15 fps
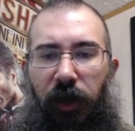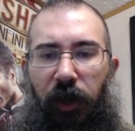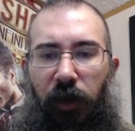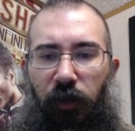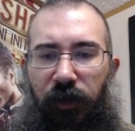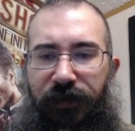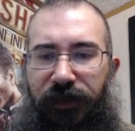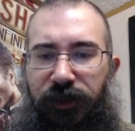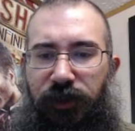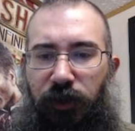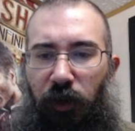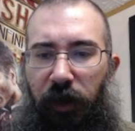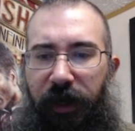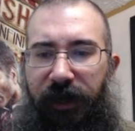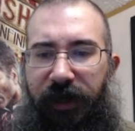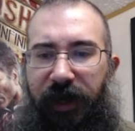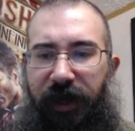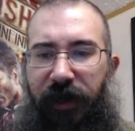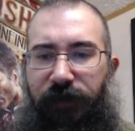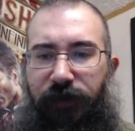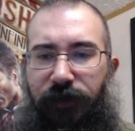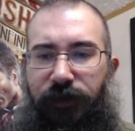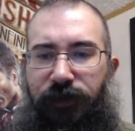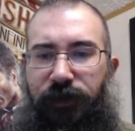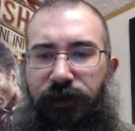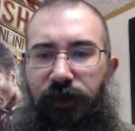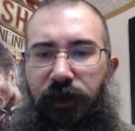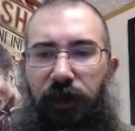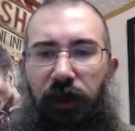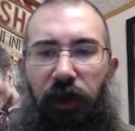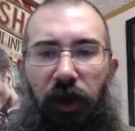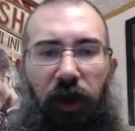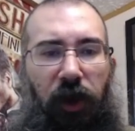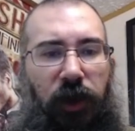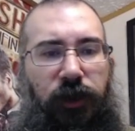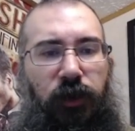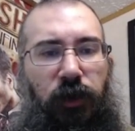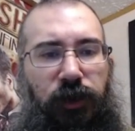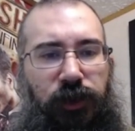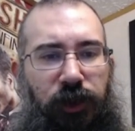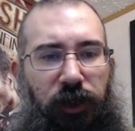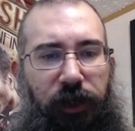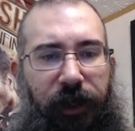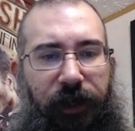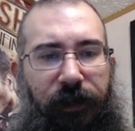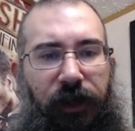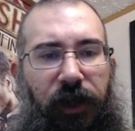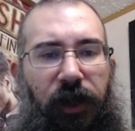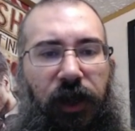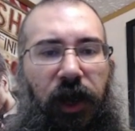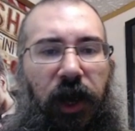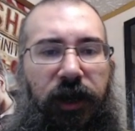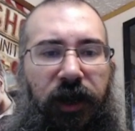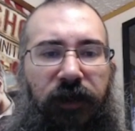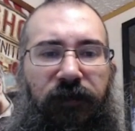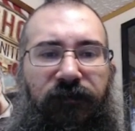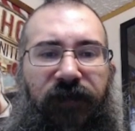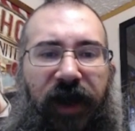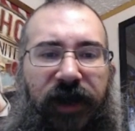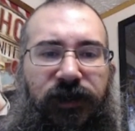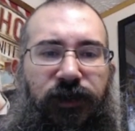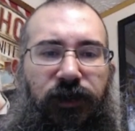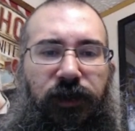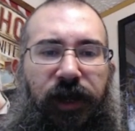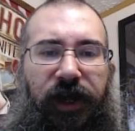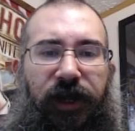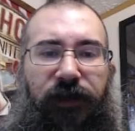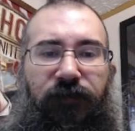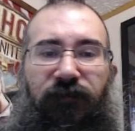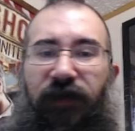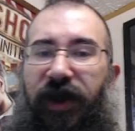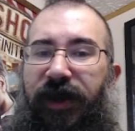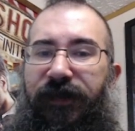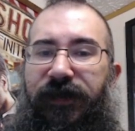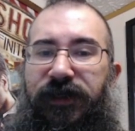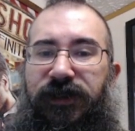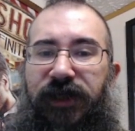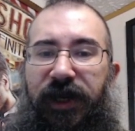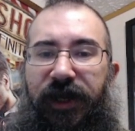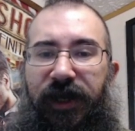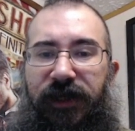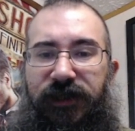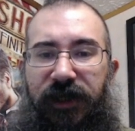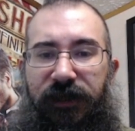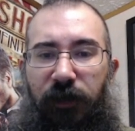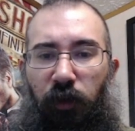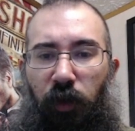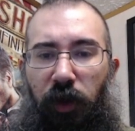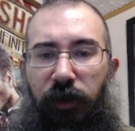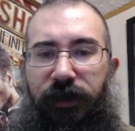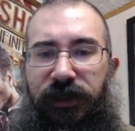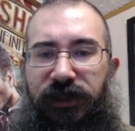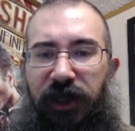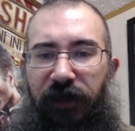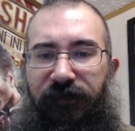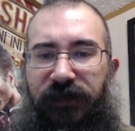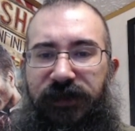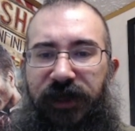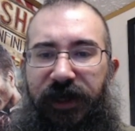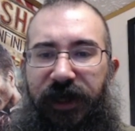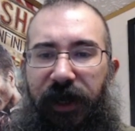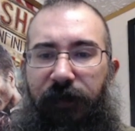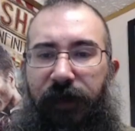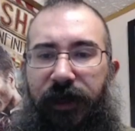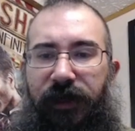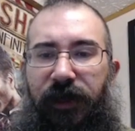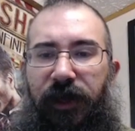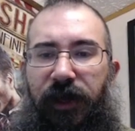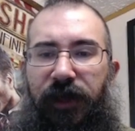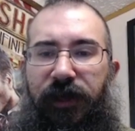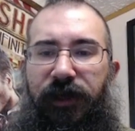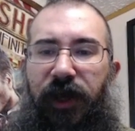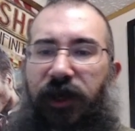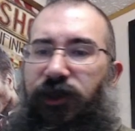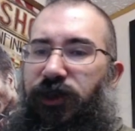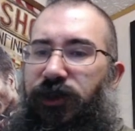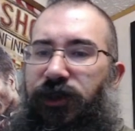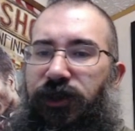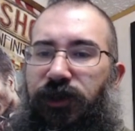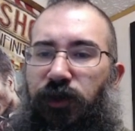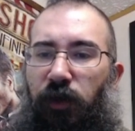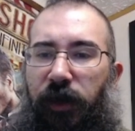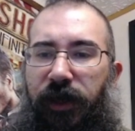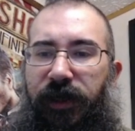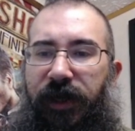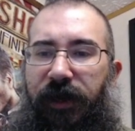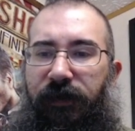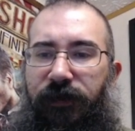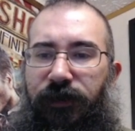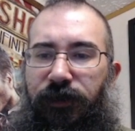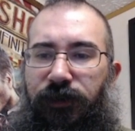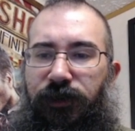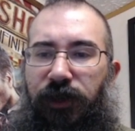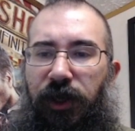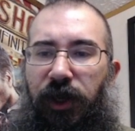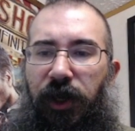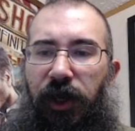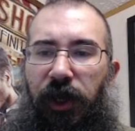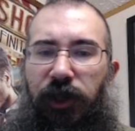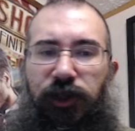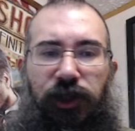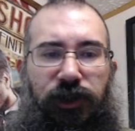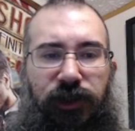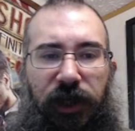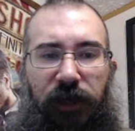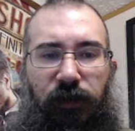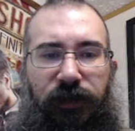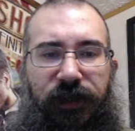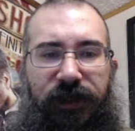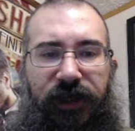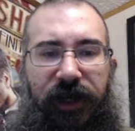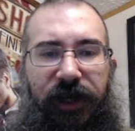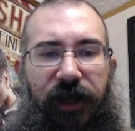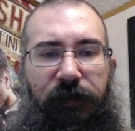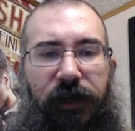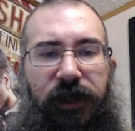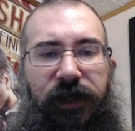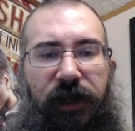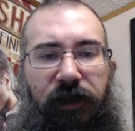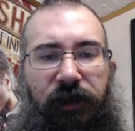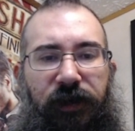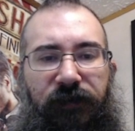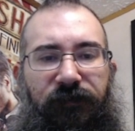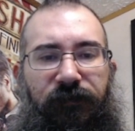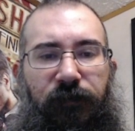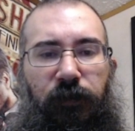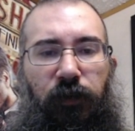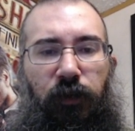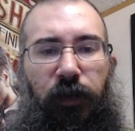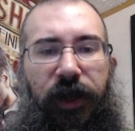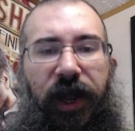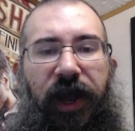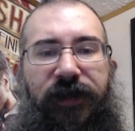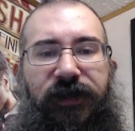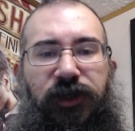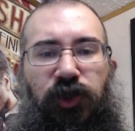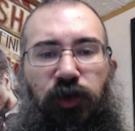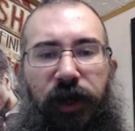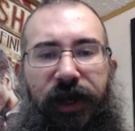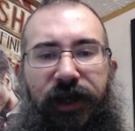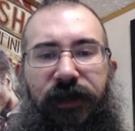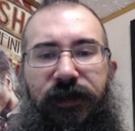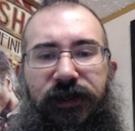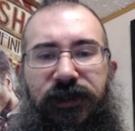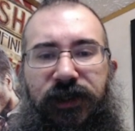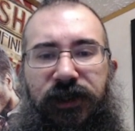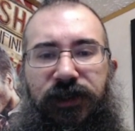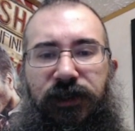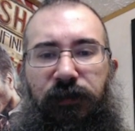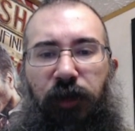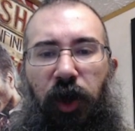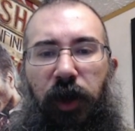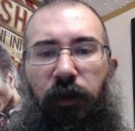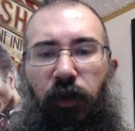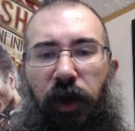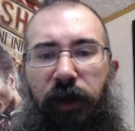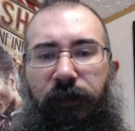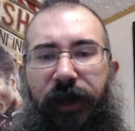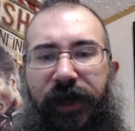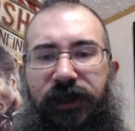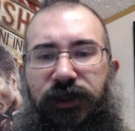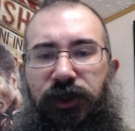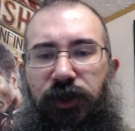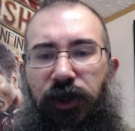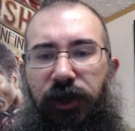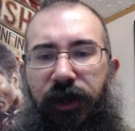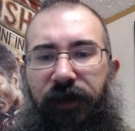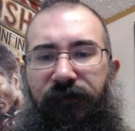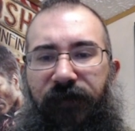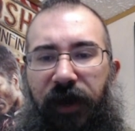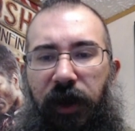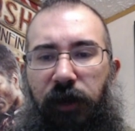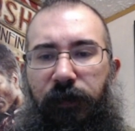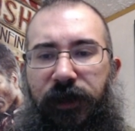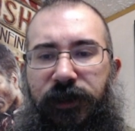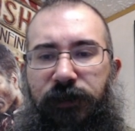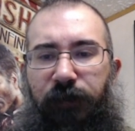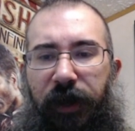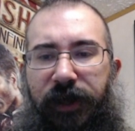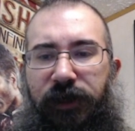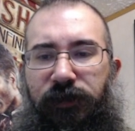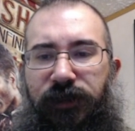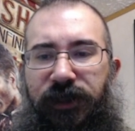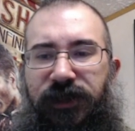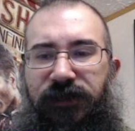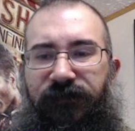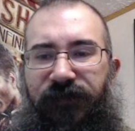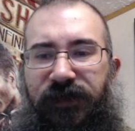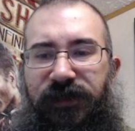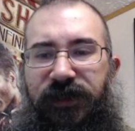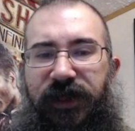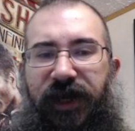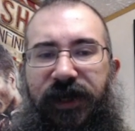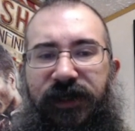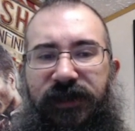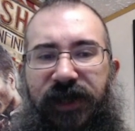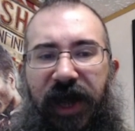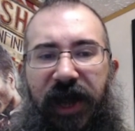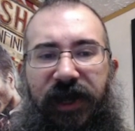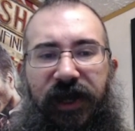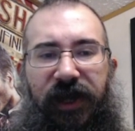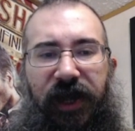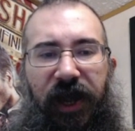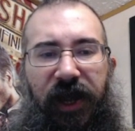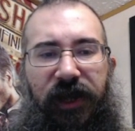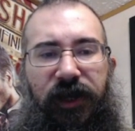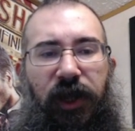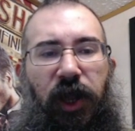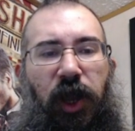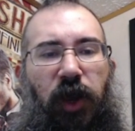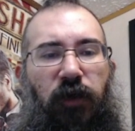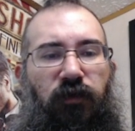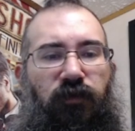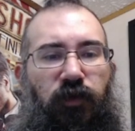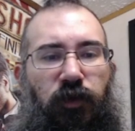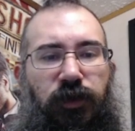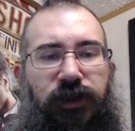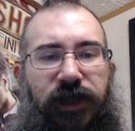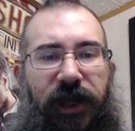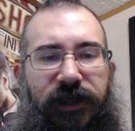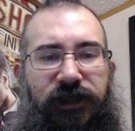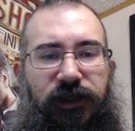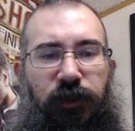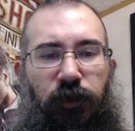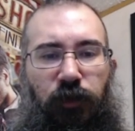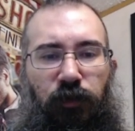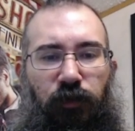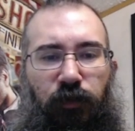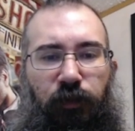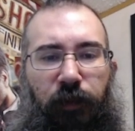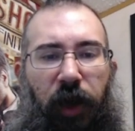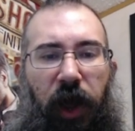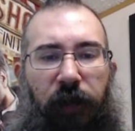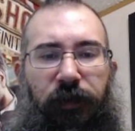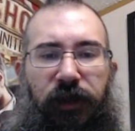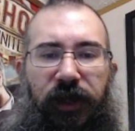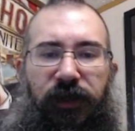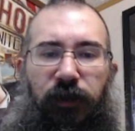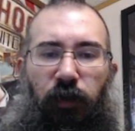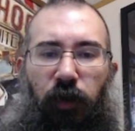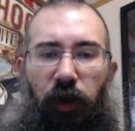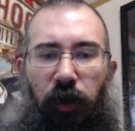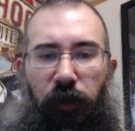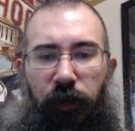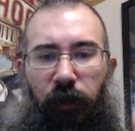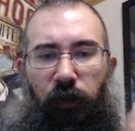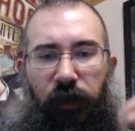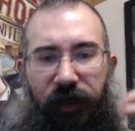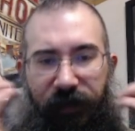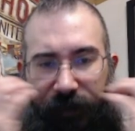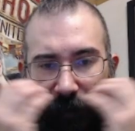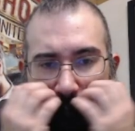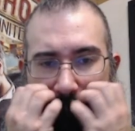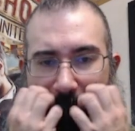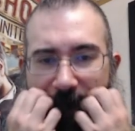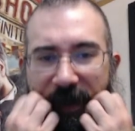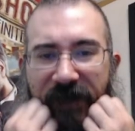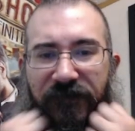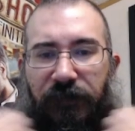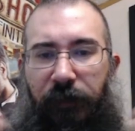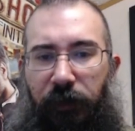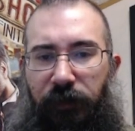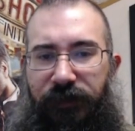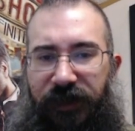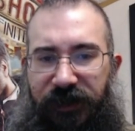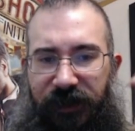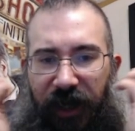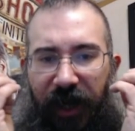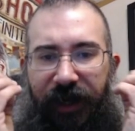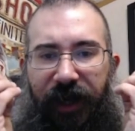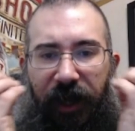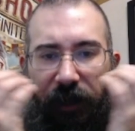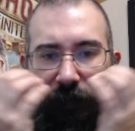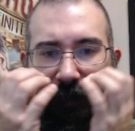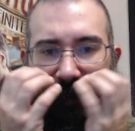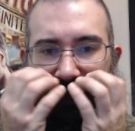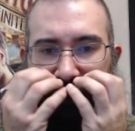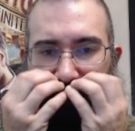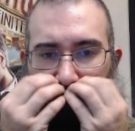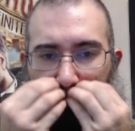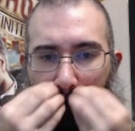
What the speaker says: with the story and characters on your journey. Another factor in creating this setting is that the world itself is dynamic, not just the story and characters. Just like with the dynamic narrative, we had to train the system on what makes good environments by using sophisticated tagging and rule sets to populate the world with believable design elements.